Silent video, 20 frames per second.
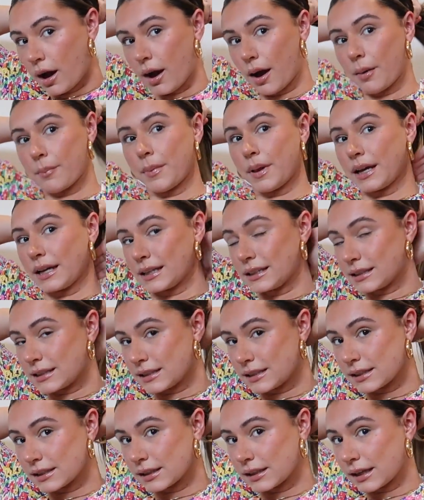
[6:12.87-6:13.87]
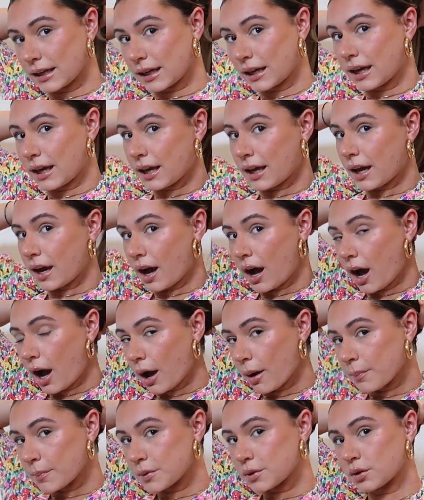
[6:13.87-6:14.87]
I'm like slicking it
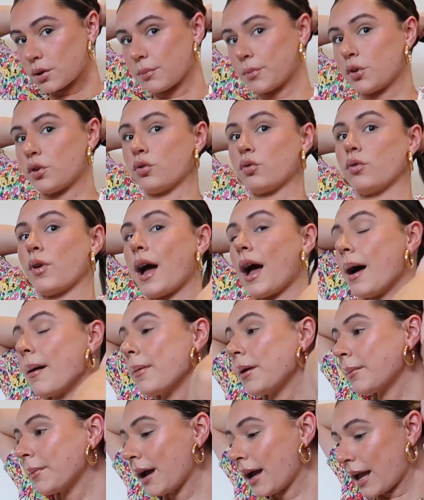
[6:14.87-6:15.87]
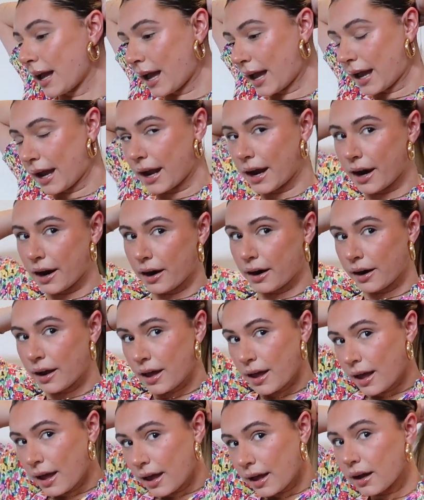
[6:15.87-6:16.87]
up. So I'm grabbing my hair,
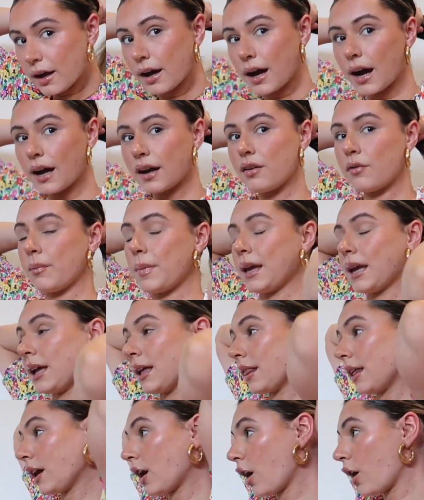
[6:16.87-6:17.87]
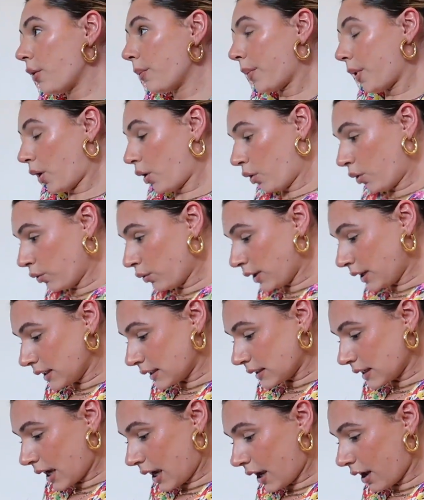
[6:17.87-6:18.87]
kind of making like a
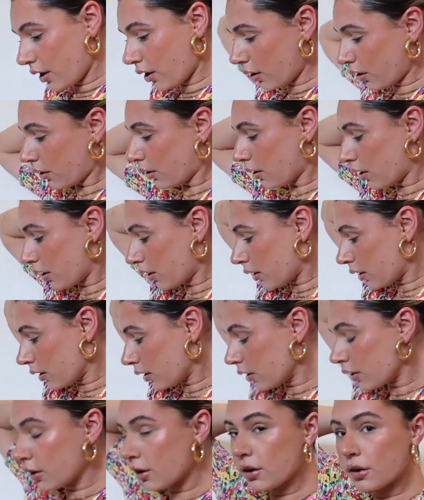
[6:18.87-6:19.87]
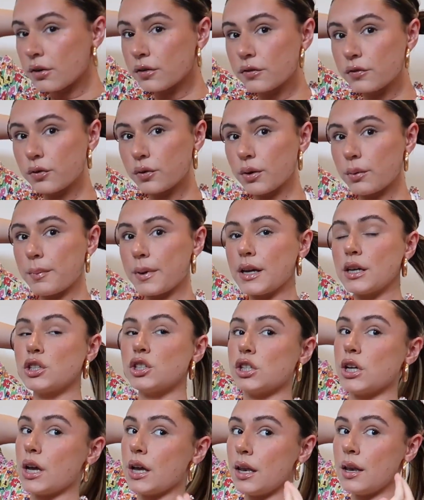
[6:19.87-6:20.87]
ponytail
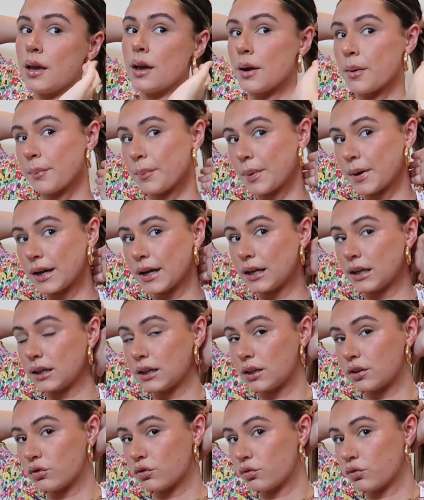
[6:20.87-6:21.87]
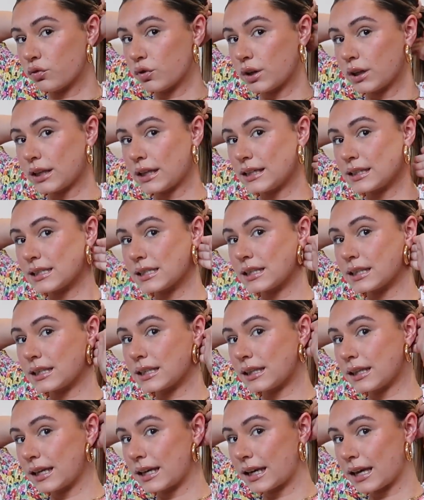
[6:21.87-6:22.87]
formation, but really
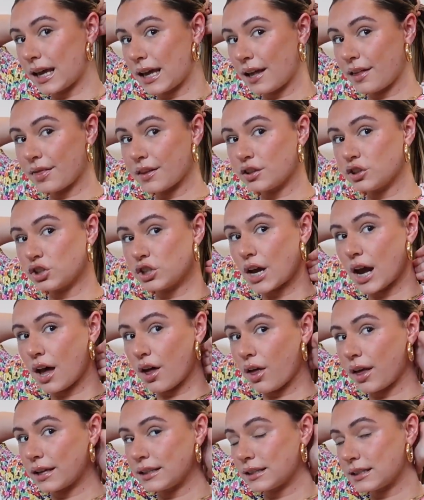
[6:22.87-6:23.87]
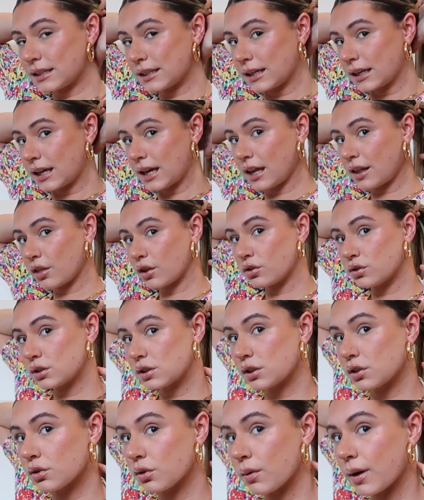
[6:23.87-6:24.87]
slicking the gel and slicking those
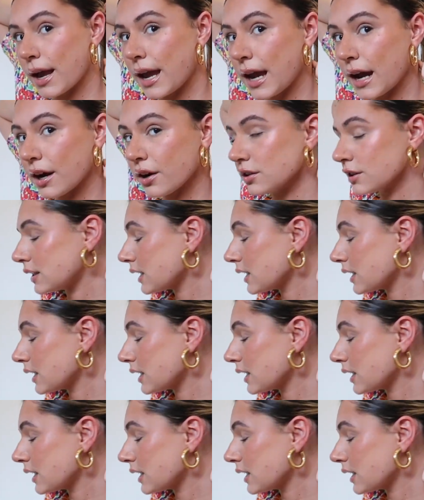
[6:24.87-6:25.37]
little hairs